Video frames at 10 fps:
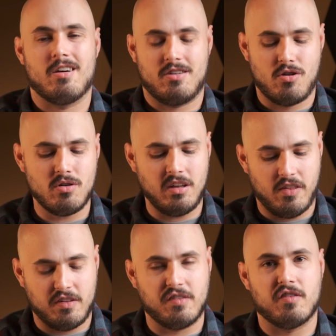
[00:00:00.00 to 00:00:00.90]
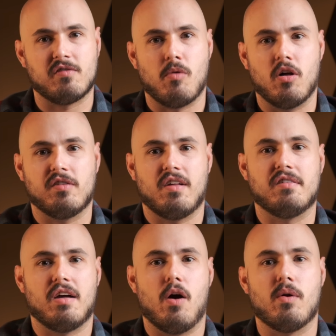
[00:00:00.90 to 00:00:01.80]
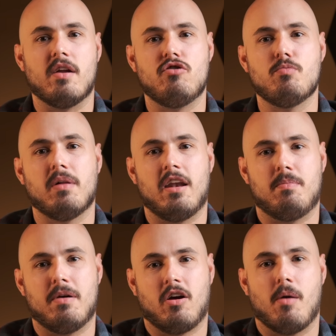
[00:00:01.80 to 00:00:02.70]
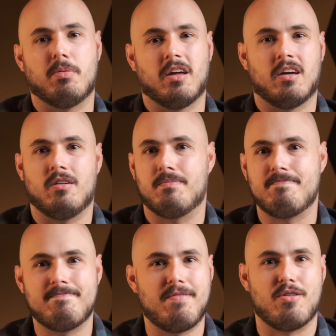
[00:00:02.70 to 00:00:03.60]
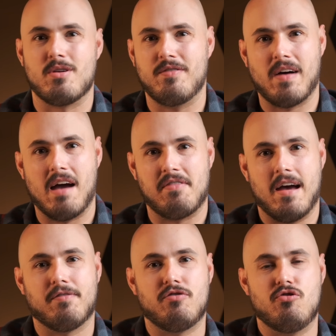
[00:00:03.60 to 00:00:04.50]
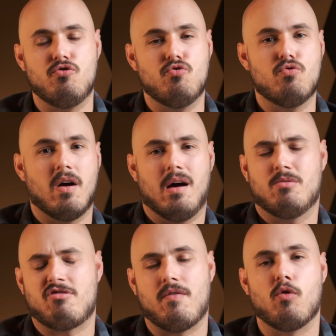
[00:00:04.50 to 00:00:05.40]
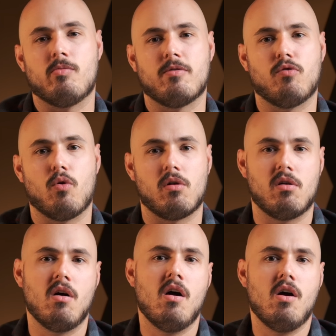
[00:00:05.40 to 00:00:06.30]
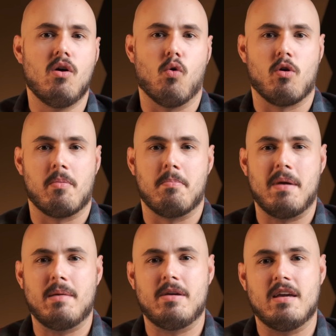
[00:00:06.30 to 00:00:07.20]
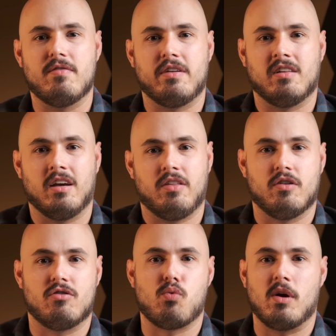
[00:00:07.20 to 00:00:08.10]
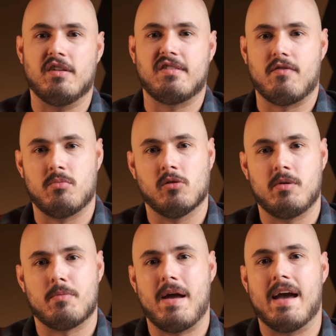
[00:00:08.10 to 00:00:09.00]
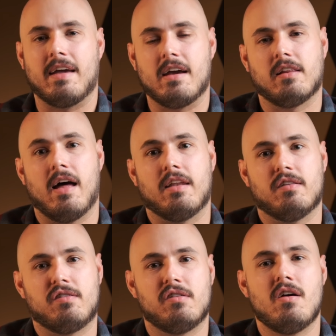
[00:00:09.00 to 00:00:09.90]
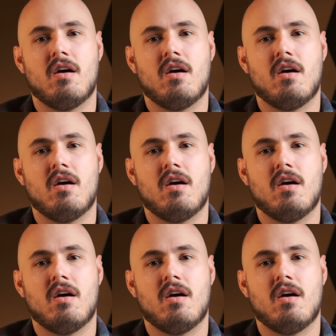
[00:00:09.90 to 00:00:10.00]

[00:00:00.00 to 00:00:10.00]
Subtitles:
Currently, this is the smallest lens I own. I do plan to pick up like a 35 f2, which I've owned before, or maybe even like the 27mm pancake lens.